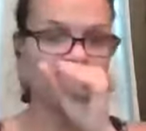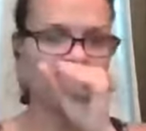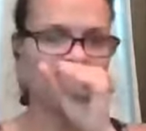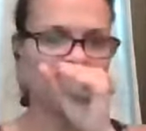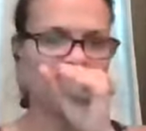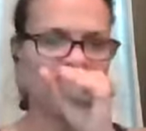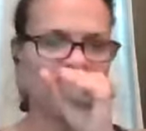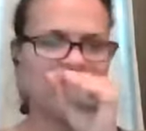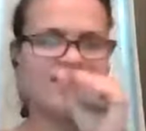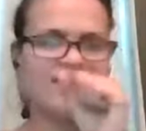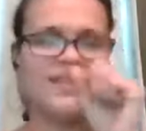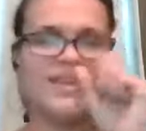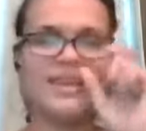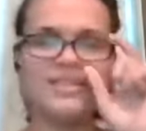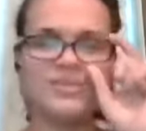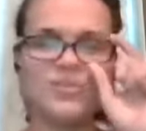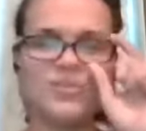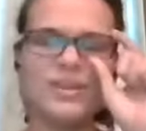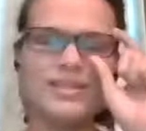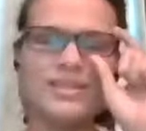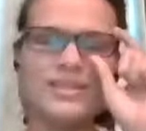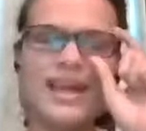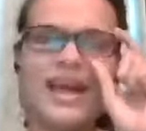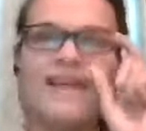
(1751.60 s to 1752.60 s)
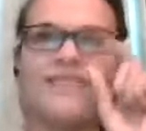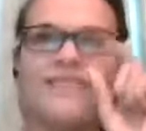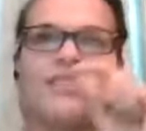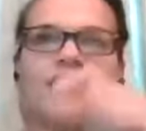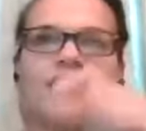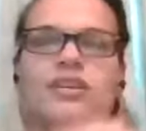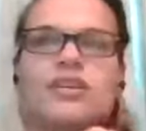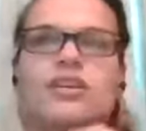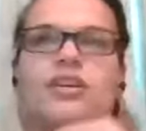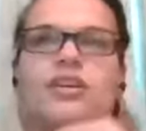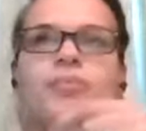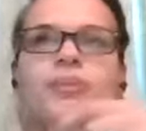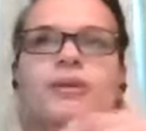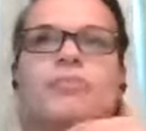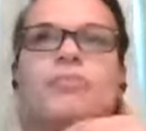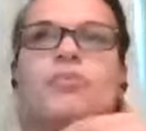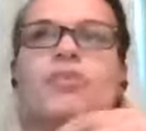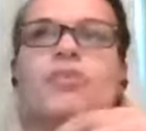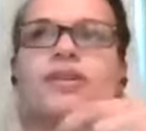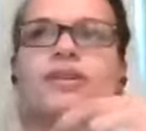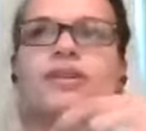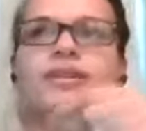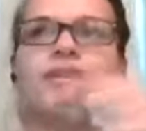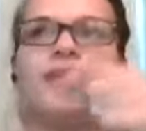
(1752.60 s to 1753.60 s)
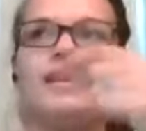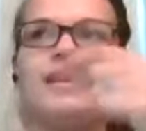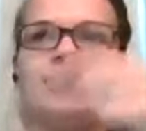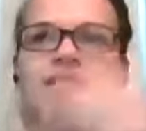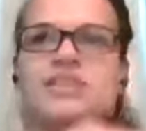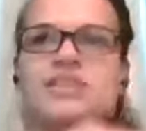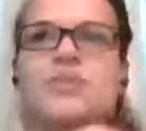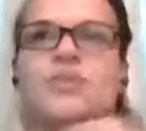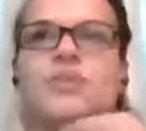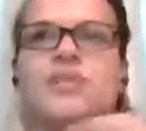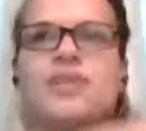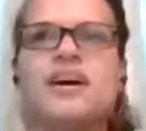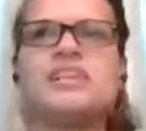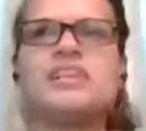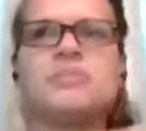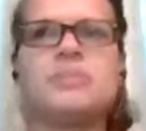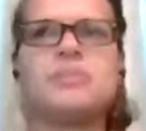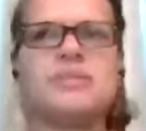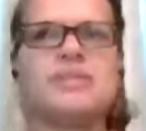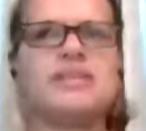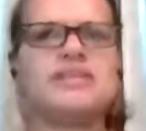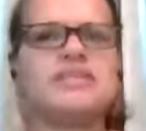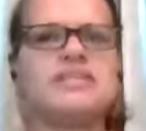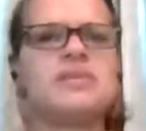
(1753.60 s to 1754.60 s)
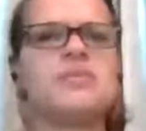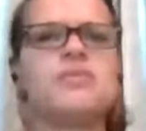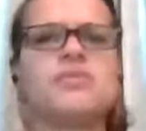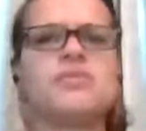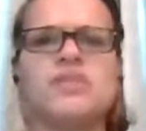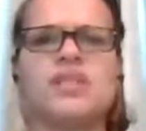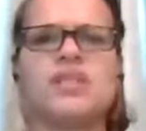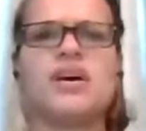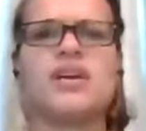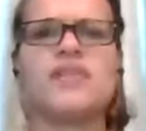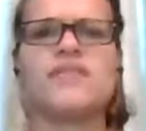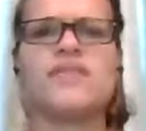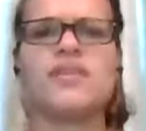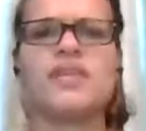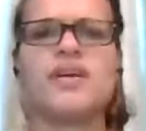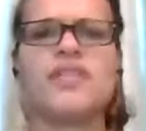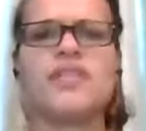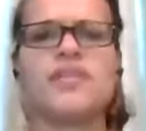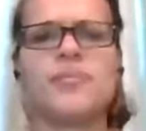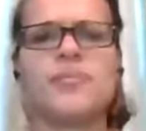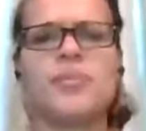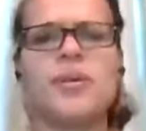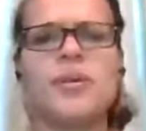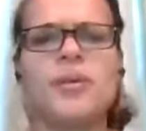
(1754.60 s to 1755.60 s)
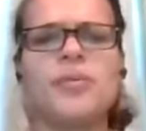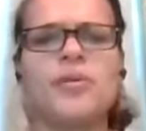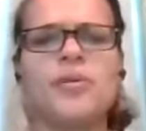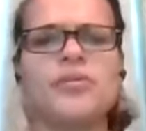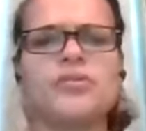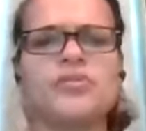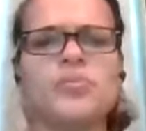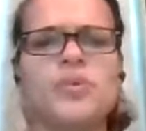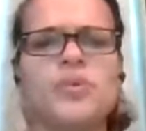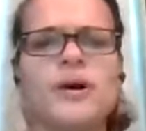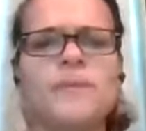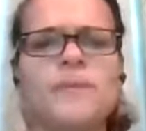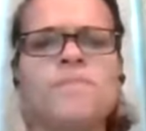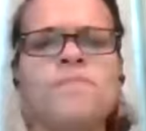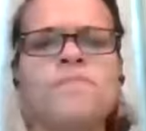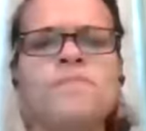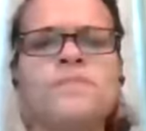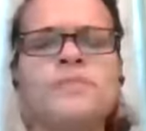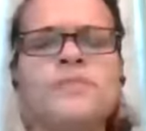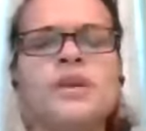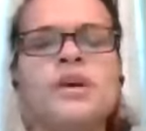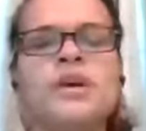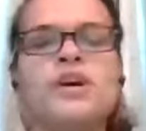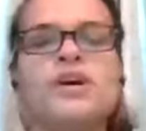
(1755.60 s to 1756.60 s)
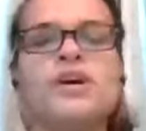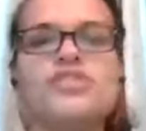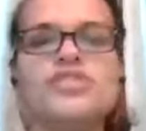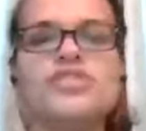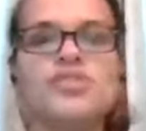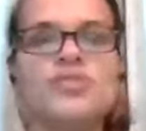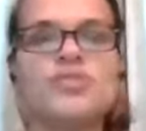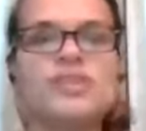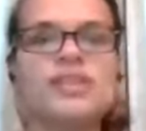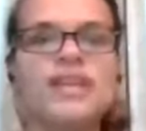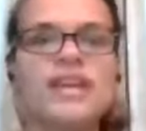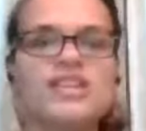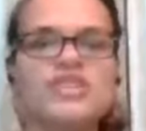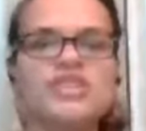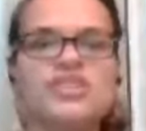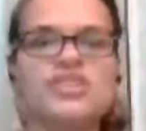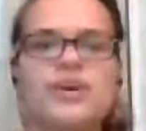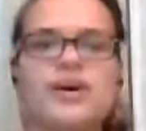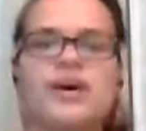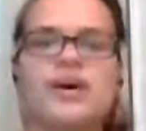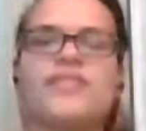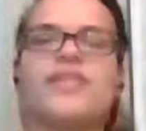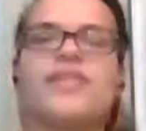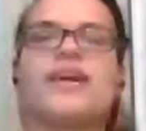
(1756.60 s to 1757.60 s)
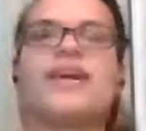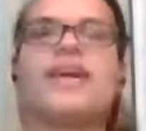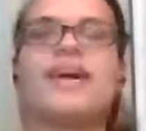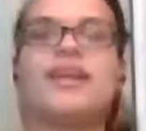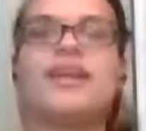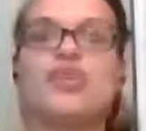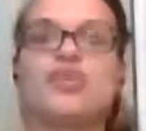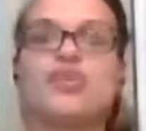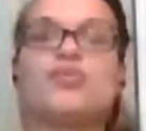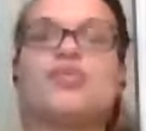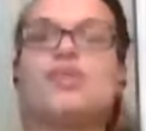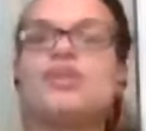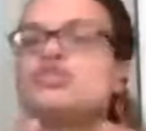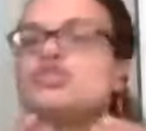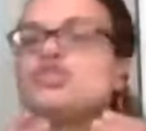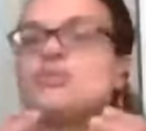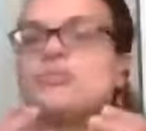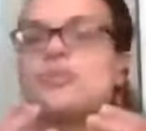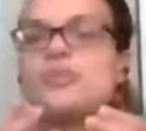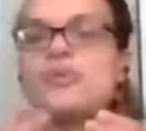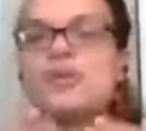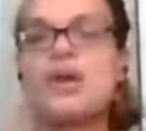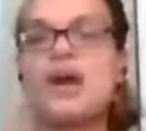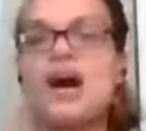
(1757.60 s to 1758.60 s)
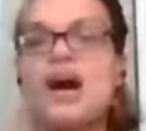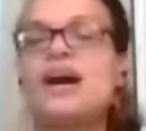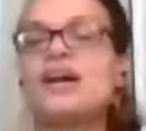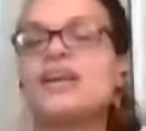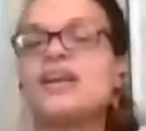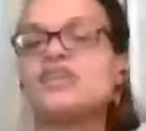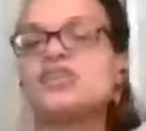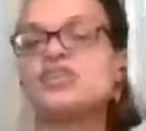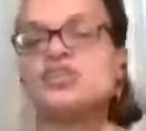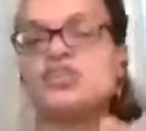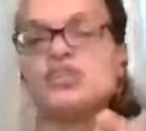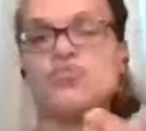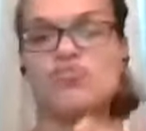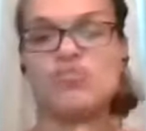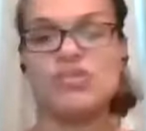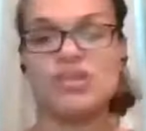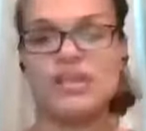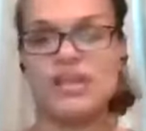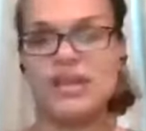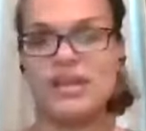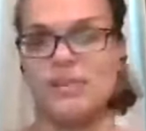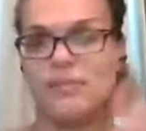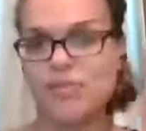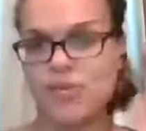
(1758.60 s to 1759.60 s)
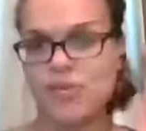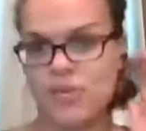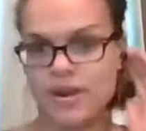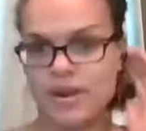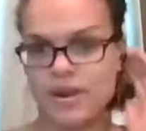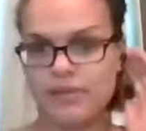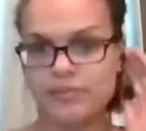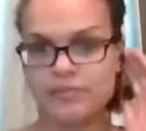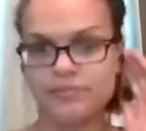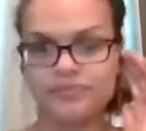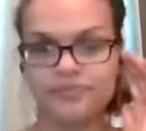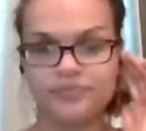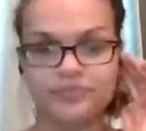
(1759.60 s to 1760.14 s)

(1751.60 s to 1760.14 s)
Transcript: And these ones have a little bit more, they deal with us, but they deal with a lot of other people as well. So, relational health, again, your relationship with God is really important.